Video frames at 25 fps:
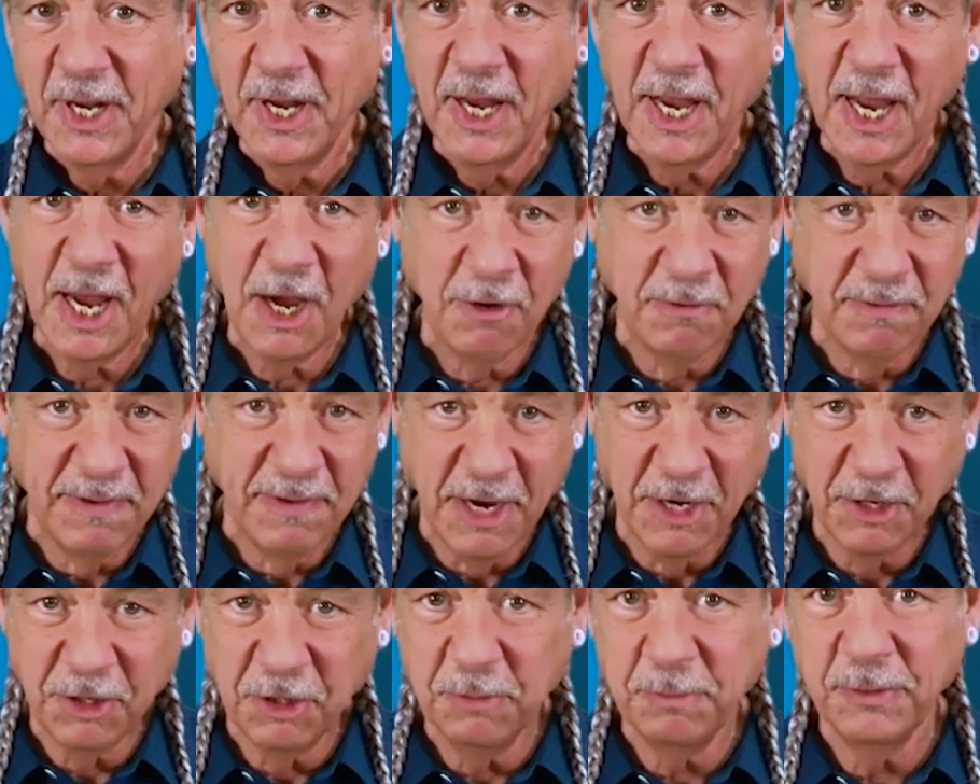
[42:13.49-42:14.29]
how
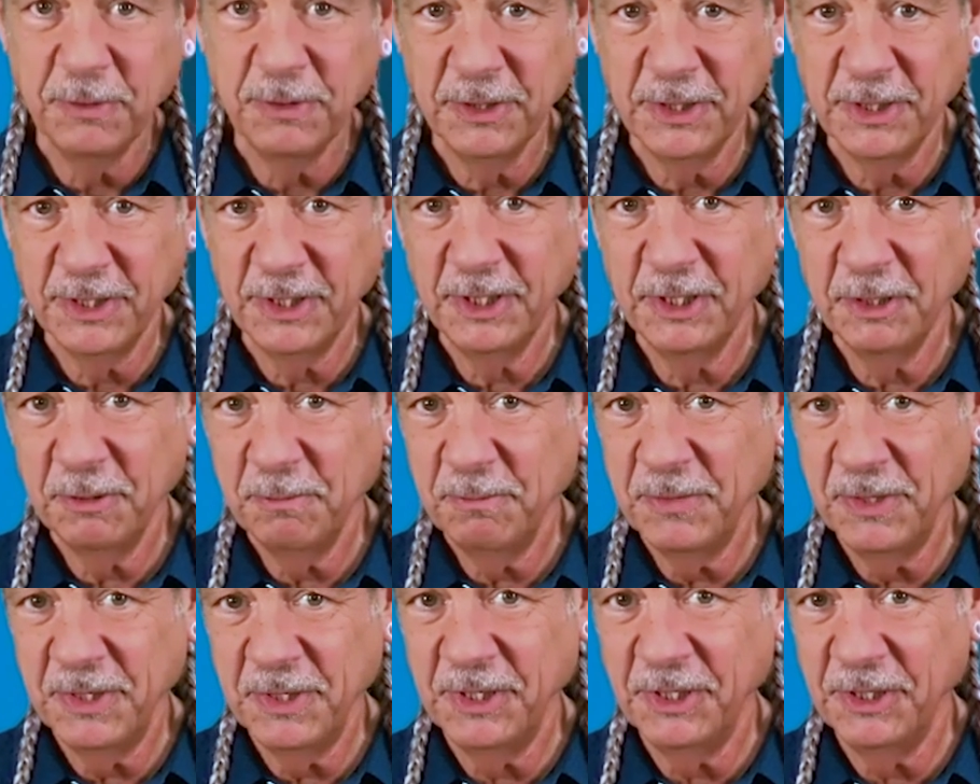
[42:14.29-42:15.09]
valuable it can
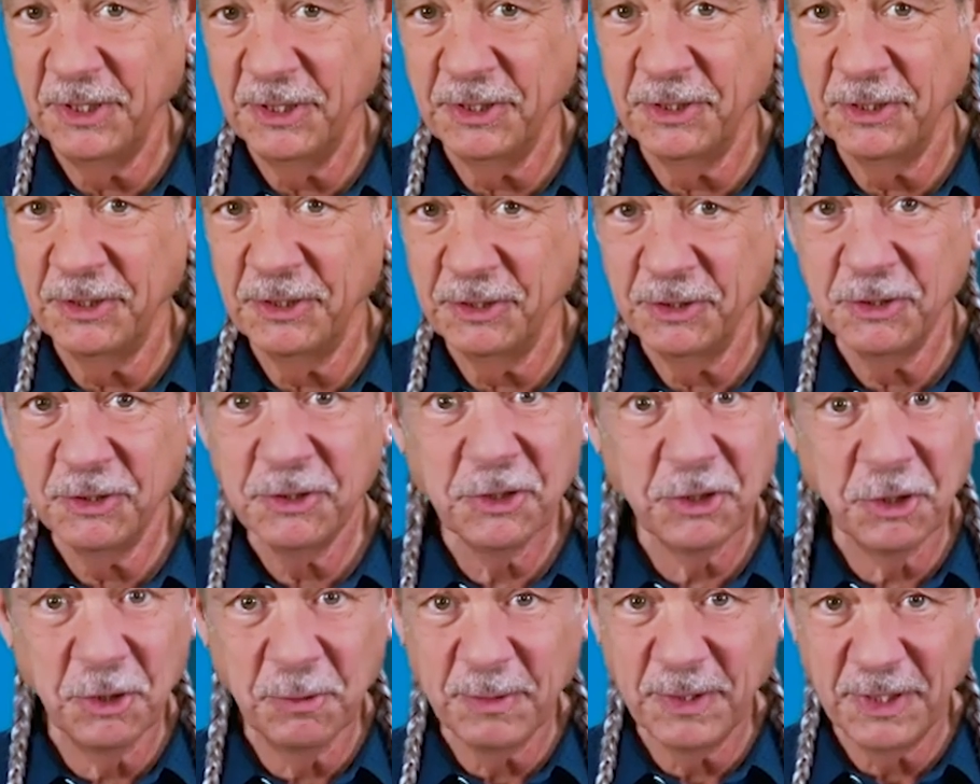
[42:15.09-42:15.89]
be in
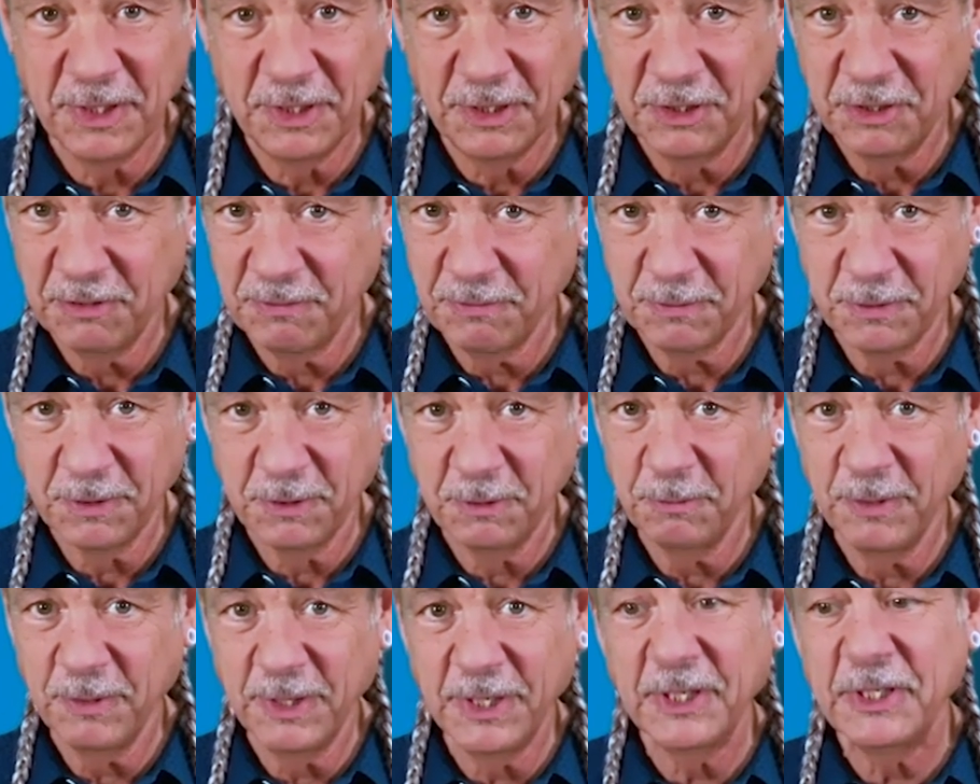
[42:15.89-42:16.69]
so many different
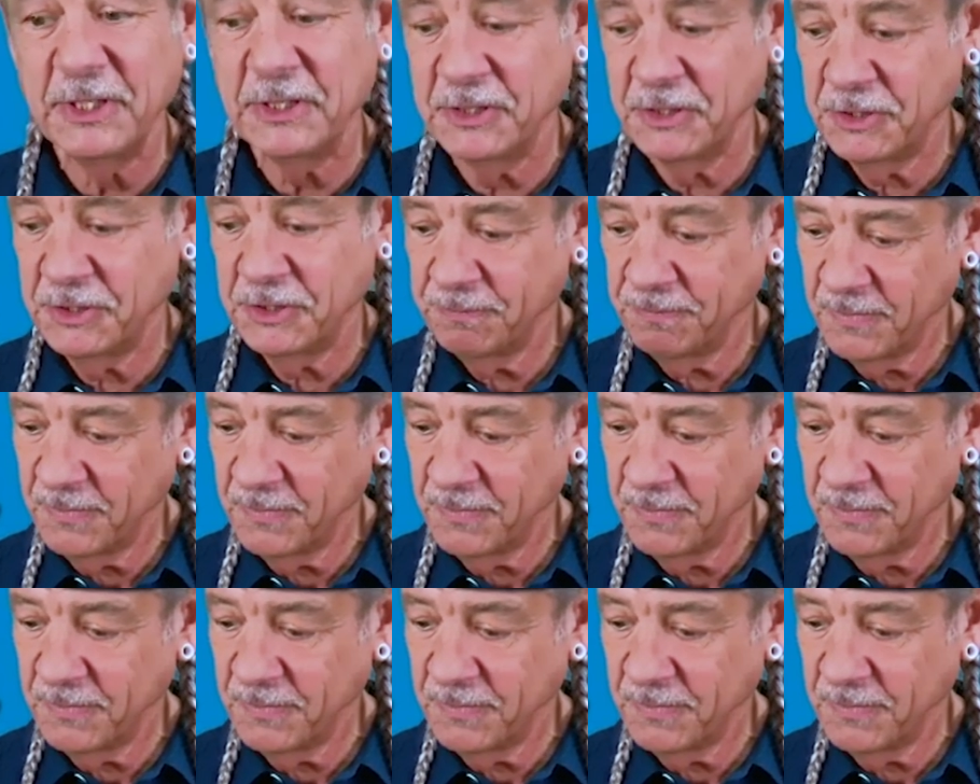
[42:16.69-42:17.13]
ways.